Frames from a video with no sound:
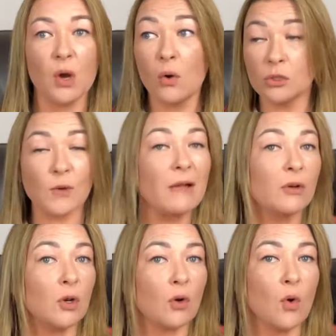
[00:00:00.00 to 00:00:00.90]
or 12
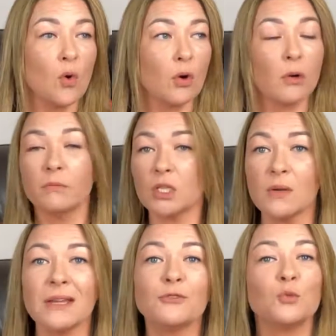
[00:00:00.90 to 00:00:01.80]
o'clock, or don't
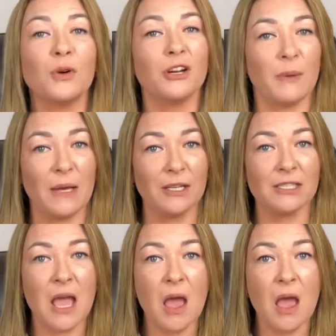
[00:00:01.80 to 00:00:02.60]
have to worry about it